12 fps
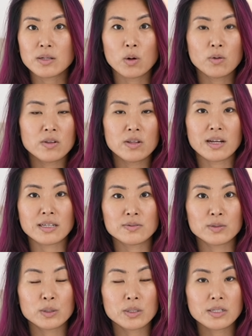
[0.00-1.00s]
Over the next
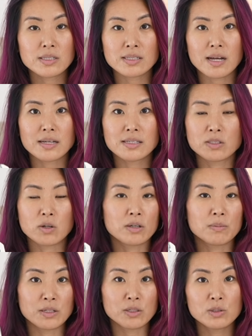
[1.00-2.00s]
few years, I started
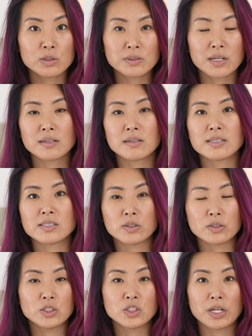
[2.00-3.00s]
my YouTube channel. I
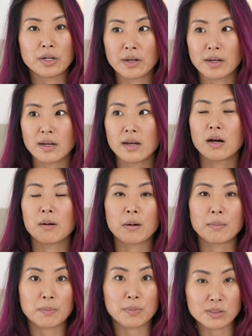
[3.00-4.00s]
started sharing about
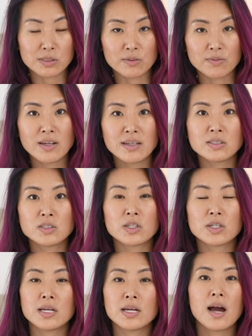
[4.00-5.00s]
my personal finance
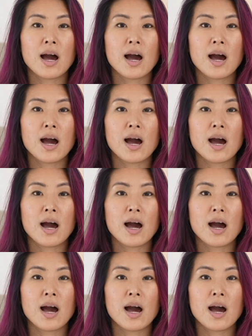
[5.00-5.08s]
journey.